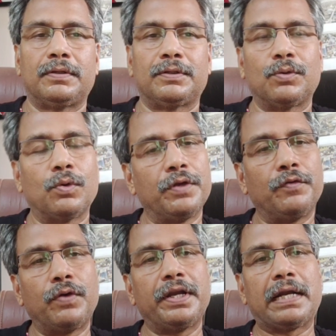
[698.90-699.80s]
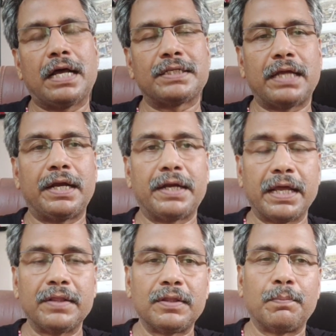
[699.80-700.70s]
So if you are in class 9,
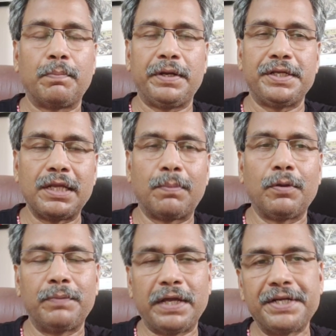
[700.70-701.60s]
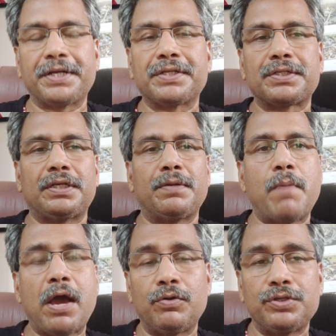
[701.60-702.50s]
10, please develop the interest in
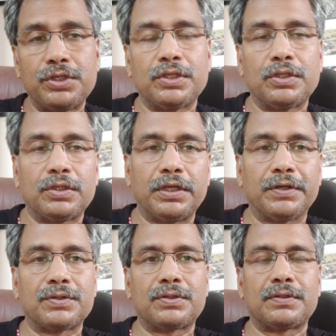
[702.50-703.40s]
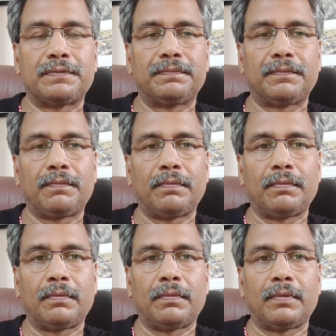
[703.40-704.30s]
biology things.
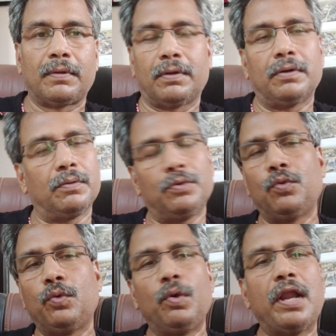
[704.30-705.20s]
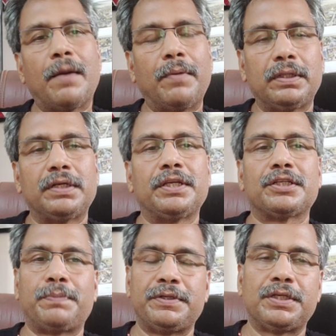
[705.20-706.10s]
You will have other
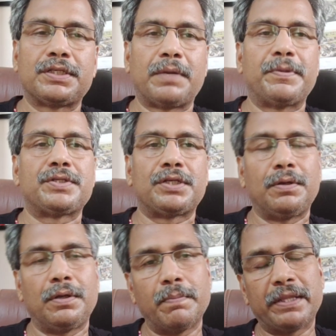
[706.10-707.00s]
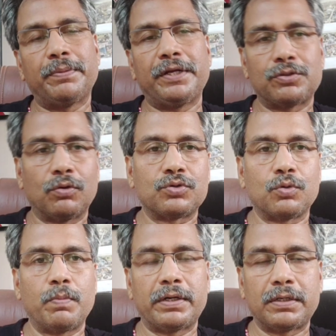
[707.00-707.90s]
things, physics, chemistry, mathematics
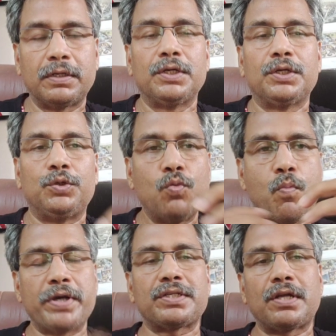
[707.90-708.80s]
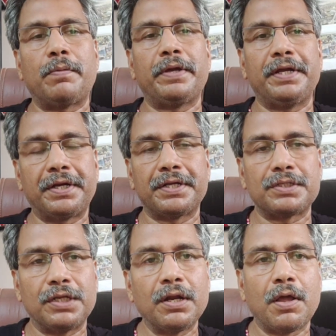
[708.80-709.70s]
also, but you must have an
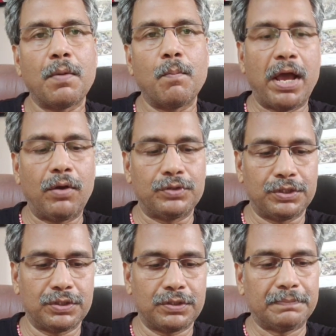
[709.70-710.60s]
interest in biology.